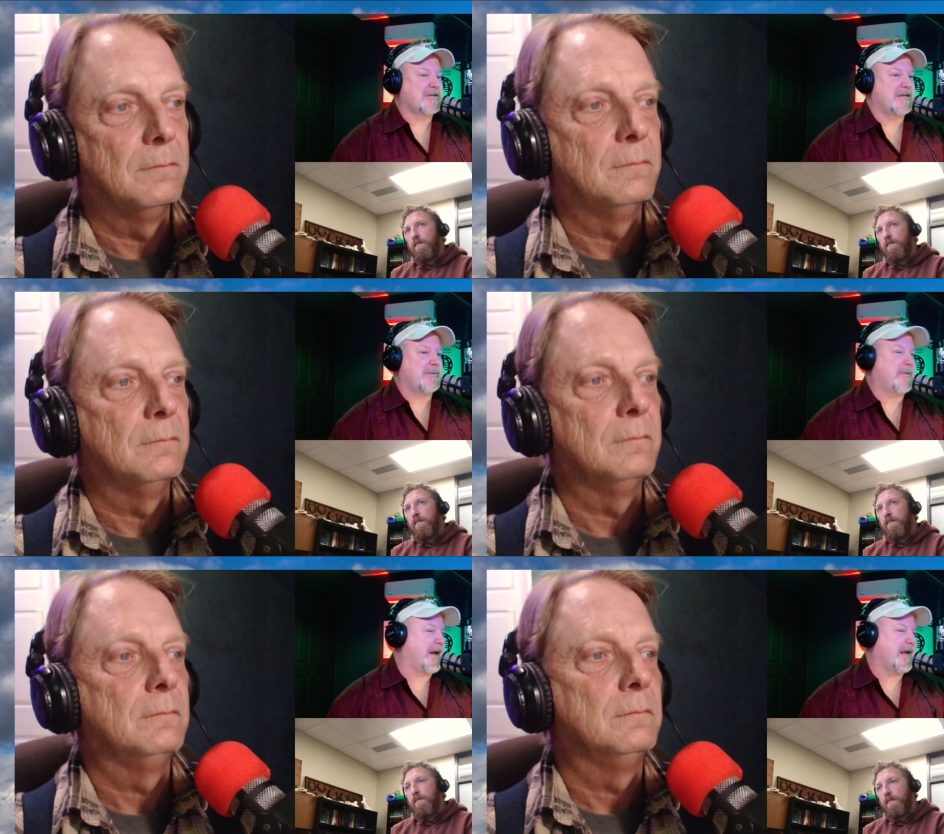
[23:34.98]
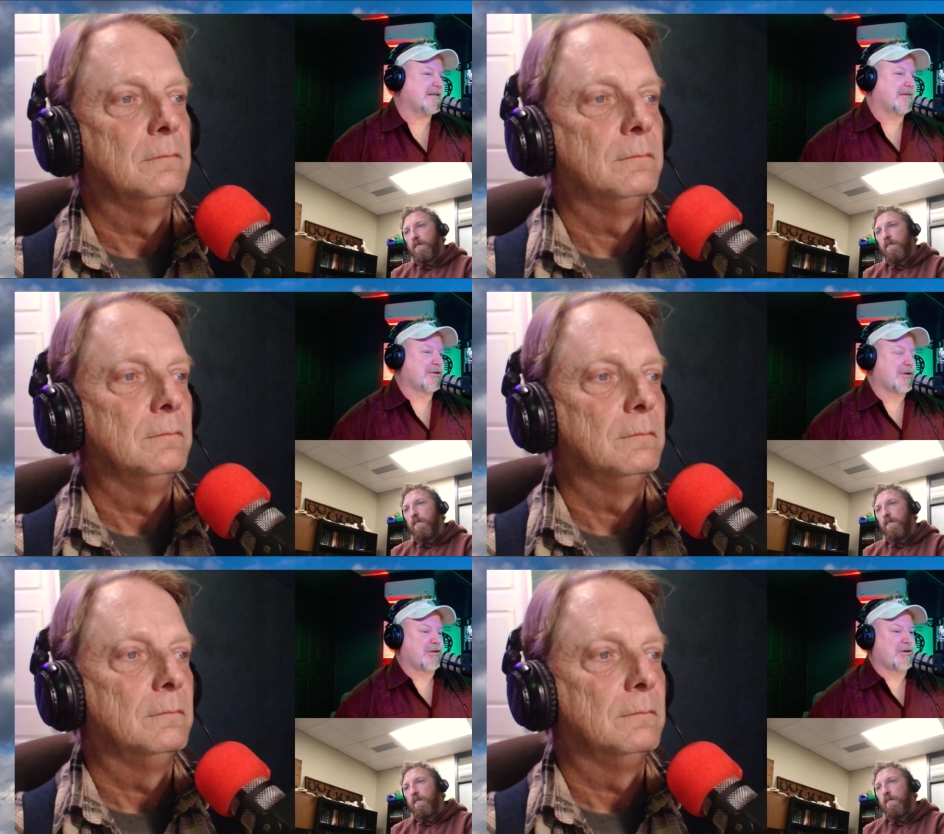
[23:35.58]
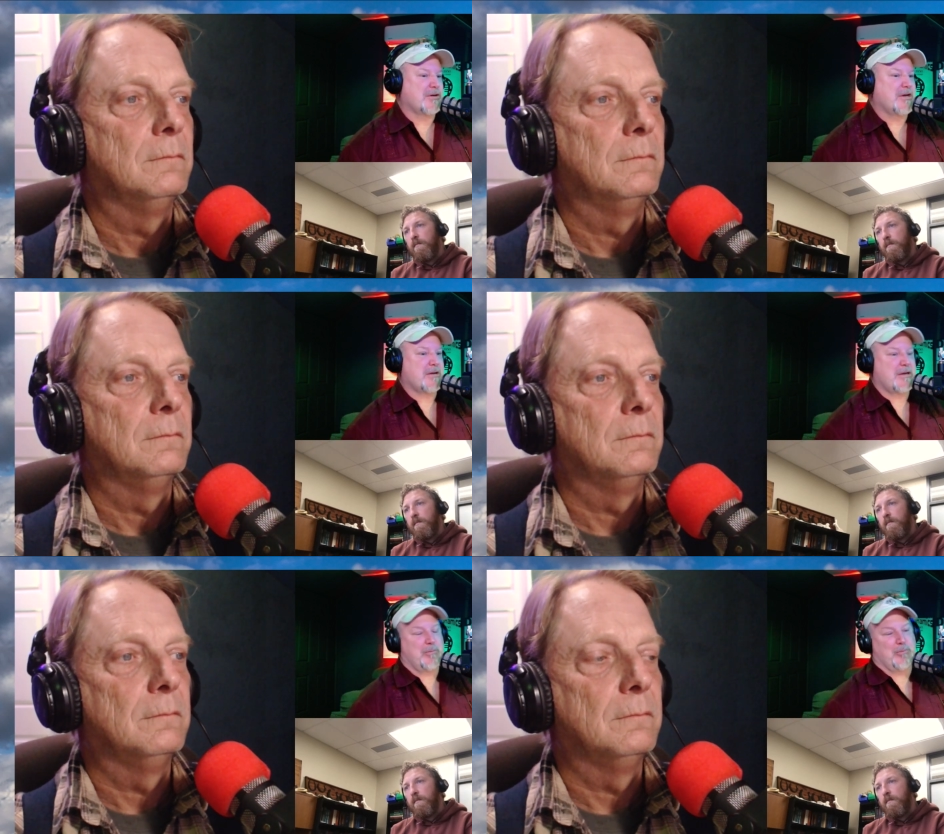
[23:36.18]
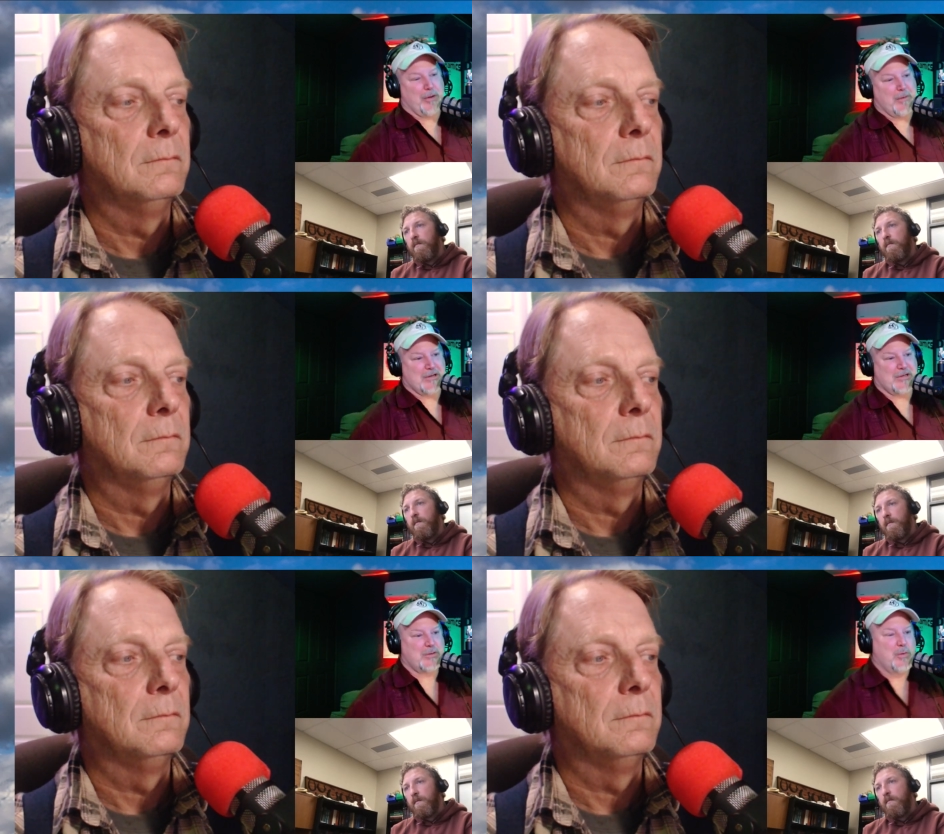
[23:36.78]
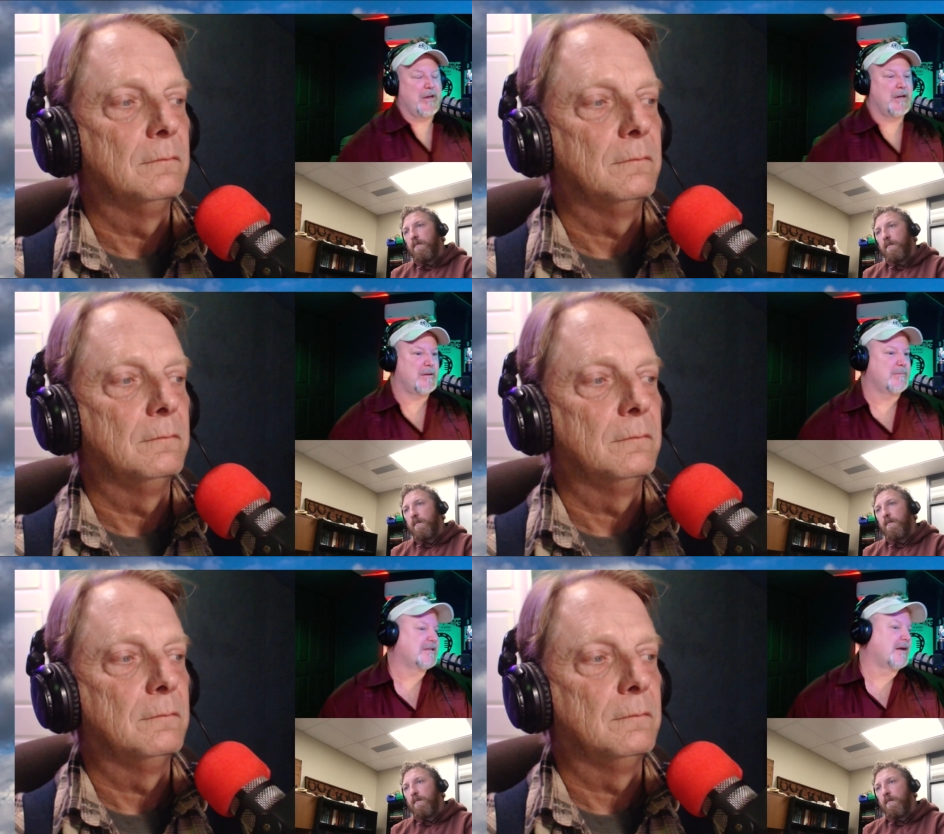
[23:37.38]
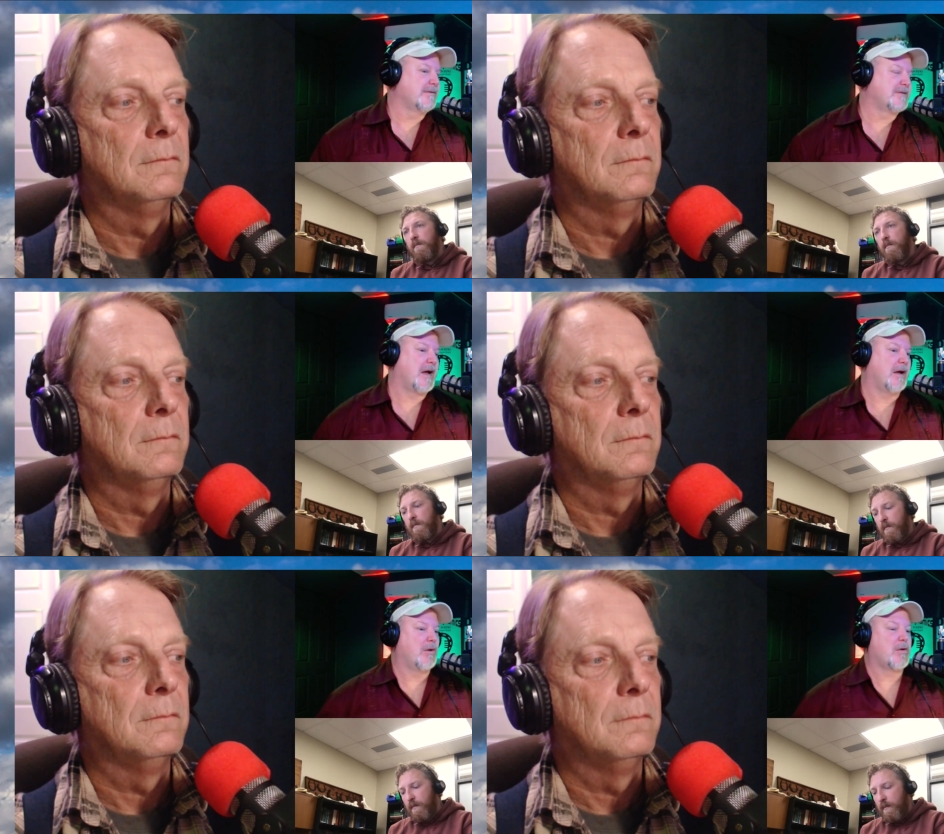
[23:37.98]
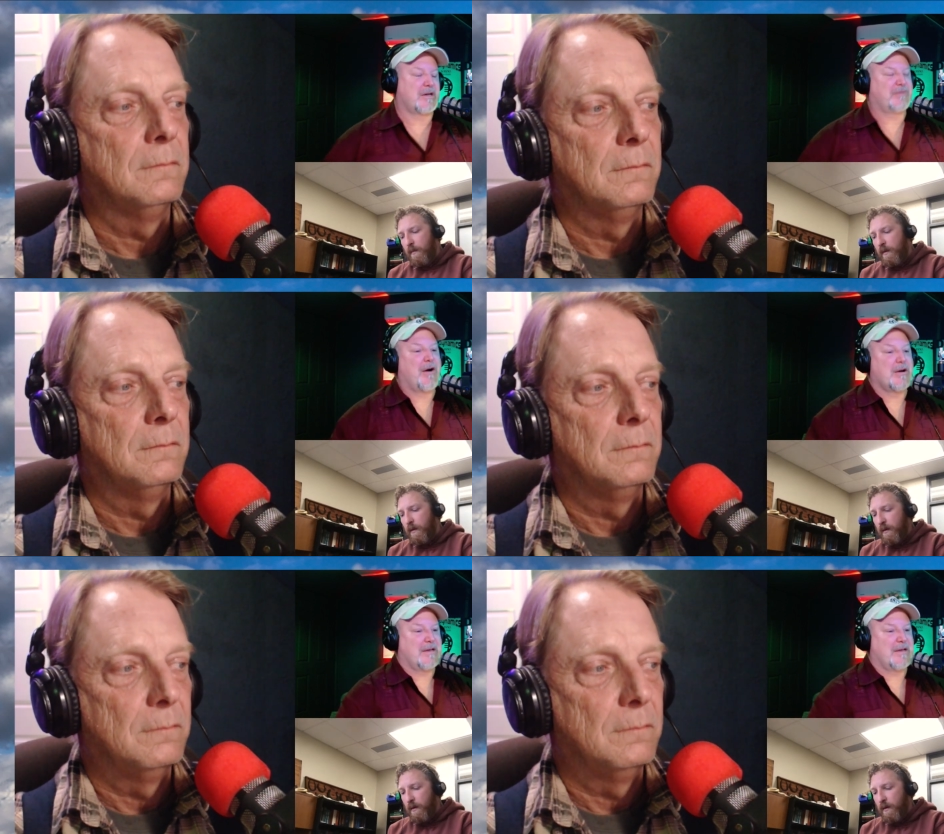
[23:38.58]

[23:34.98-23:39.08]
Speaker 1: in them? But I guess after the third year, they pretty much just weeded themselves out, or as far as they've